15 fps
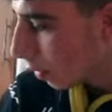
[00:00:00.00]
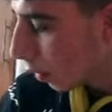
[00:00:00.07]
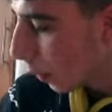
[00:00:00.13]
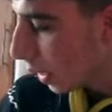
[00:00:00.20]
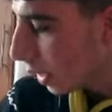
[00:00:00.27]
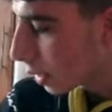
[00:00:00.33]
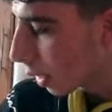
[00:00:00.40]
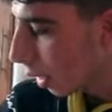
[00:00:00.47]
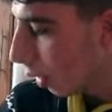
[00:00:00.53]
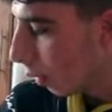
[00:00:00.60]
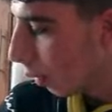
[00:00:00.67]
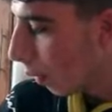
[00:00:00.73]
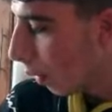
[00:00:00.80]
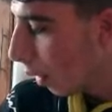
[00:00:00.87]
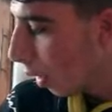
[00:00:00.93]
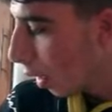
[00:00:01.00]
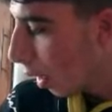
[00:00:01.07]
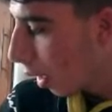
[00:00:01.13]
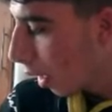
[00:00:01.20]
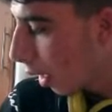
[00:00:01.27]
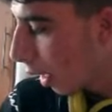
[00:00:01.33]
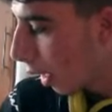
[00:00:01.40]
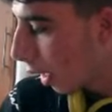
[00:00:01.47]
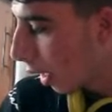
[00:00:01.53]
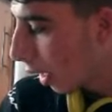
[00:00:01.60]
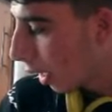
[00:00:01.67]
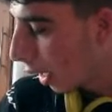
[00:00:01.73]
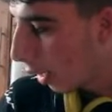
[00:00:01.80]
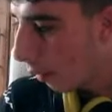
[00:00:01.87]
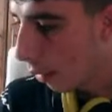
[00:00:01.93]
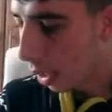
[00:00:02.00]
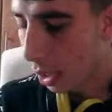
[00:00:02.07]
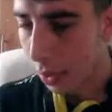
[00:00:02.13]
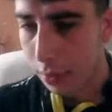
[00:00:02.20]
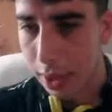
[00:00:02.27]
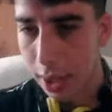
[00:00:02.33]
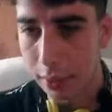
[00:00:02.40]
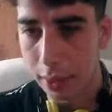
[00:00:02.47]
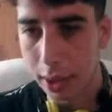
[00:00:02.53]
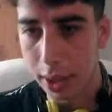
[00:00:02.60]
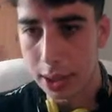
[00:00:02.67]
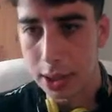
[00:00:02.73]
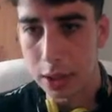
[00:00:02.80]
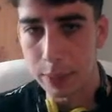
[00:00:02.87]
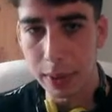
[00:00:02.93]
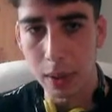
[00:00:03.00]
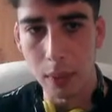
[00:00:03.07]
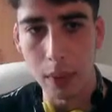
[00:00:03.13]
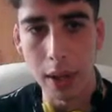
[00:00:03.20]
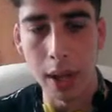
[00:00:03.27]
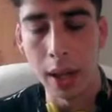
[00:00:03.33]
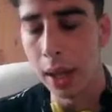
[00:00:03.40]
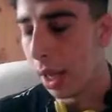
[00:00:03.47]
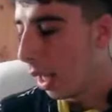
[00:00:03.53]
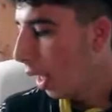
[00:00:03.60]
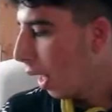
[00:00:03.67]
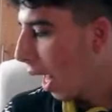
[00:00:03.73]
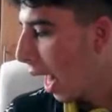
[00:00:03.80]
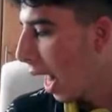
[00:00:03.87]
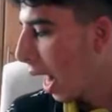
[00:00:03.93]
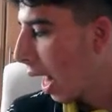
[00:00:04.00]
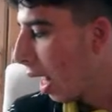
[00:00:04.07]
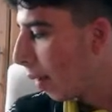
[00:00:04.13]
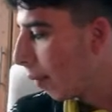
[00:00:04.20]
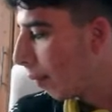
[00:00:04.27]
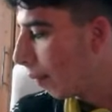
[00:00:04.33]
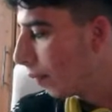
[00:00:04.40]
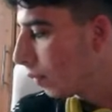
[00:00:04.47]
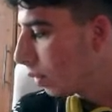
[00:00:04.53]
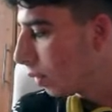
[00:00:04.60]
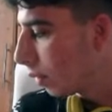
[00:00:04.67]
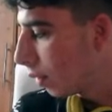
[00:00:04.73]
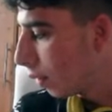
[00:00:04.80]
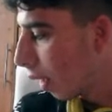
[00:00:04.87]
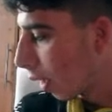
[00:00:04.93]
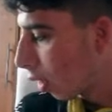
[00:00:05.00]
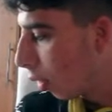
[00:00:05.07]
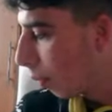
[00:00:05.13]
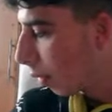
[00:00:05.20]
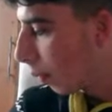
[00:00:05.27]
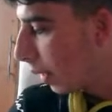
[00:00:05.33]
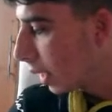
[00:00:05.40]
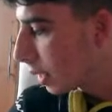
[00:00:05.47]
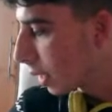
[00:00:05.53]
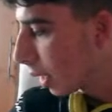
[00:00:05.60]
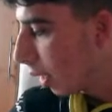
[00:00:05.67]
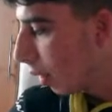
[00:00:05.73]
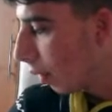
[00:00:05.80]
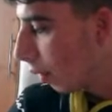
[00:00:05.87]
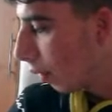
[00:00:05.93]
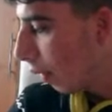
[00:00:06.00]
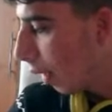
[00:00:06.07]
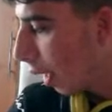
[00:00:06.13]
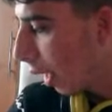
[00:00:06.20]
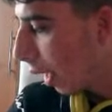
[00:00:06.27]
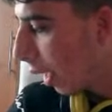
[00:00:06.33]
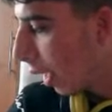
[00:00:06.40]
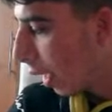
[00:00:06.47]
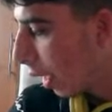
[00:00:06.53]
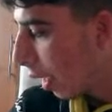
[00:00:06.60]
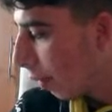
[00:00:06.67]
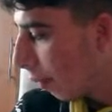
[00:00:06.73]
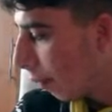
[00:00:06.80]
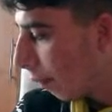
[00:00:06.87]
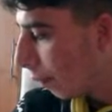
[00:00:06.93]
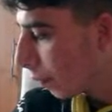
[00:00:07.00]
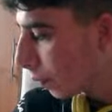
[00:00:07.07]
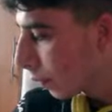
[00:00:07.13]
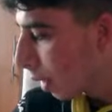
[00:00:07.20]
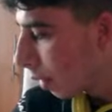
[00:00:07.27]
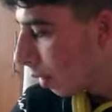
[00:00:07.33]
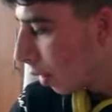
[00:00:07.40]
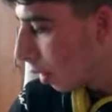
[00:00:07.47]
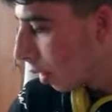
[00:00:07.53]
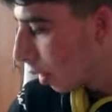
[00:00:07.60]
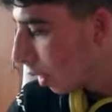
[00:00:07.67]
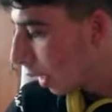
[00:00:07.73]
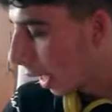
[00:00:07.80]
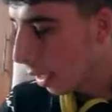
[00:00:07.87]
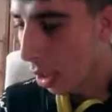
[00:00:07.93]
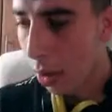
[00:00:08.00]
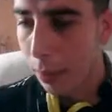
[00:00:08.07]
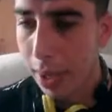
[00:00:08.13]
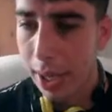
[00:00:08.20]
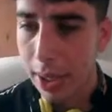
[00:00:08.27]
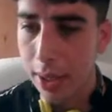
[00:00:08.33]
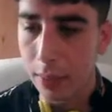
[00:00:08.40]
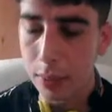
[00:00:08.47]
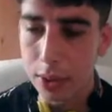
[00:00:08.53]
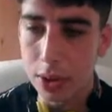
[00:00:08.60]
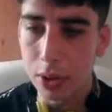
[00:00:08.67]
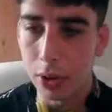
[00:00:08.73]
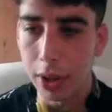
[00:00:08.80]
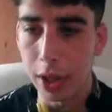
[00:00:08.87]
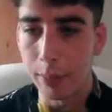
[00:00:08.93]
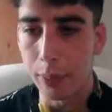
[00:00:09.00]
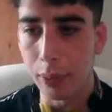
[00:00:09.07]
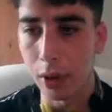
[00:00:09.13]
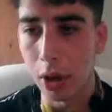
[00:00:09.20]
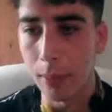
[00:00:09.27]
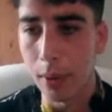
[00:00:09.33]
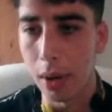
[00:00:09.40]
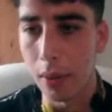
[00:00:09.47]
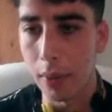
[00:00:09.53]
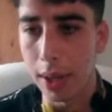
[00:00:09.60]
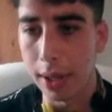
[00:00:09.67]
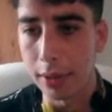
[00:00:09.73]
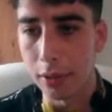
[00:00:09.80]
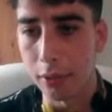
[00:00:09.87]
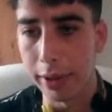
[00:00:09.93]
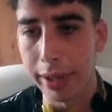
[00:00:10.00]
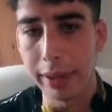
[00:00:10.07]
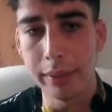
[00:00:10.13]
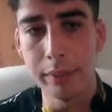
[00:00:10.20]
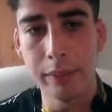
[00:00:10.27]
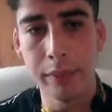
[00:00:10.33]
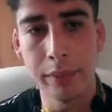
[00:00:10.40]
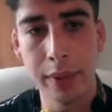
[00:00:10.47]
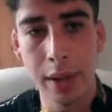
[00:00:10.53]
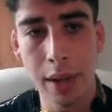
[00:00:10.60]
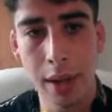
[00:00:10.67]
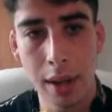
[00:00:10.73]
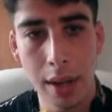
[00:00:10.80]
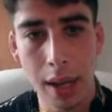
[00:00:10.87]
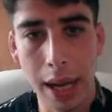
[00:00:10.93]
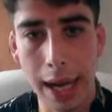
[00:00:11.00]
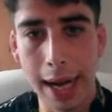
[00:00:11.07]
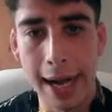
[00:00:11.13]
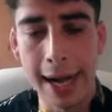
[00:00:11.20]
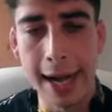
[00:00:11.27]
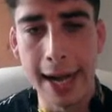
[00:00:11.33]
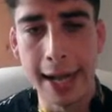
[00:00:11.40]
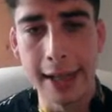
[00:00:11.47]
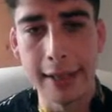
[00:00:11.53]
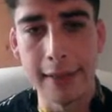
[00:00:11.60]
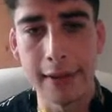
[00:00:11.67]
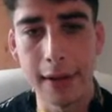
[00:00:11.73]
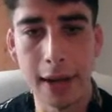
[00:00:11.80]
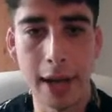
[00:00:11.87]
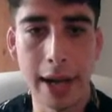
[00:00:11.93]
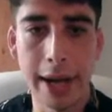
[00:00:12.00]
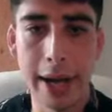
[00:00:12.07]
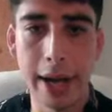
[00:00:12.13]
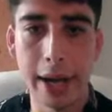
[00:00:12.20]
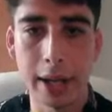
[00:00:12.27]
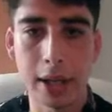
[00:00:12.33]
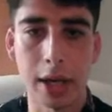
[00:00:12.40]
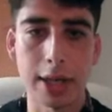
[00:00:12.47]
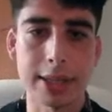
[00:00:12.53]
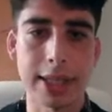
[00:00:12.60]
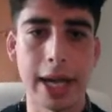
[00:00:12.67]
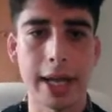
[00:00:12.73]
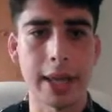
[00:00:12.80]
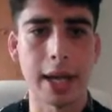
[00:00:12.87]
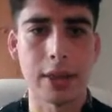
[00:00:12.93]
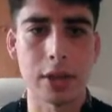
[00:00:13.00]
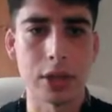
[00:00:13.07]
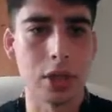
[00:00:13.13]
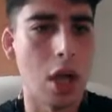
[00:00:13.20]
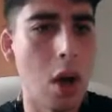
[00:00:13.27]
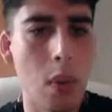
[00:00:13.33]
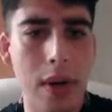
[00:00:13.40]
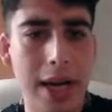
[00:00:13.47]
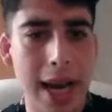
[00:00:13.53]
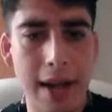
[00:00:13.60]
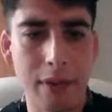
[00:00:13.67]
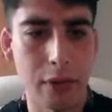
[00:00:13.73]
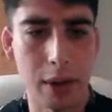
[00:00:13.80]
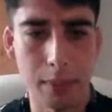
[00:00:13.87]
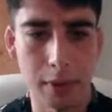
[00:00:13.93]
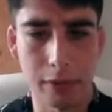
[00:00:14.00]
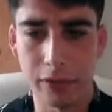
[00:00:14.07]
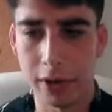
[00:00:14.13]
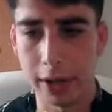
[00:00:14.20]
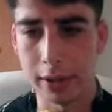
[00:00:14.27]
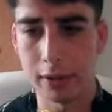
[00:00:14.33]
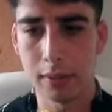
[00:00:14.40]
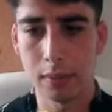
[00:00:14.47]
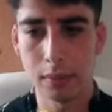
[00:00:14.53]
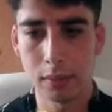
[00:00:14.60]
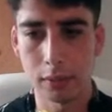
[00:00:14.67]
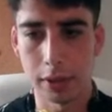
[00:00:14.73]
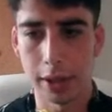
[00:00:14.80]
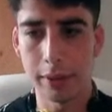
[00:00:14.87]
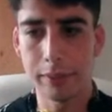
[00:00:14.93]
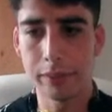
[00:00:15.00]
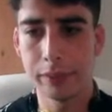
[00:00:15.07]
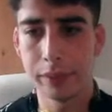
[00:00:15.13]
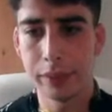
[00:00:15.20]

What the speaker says: weeks ago, how did it go down again? Because it's been a while. A couple of weeks ago, Kenny Omega was cutting a promo in the ring and kind of saying that there's no one left for him to fight, right?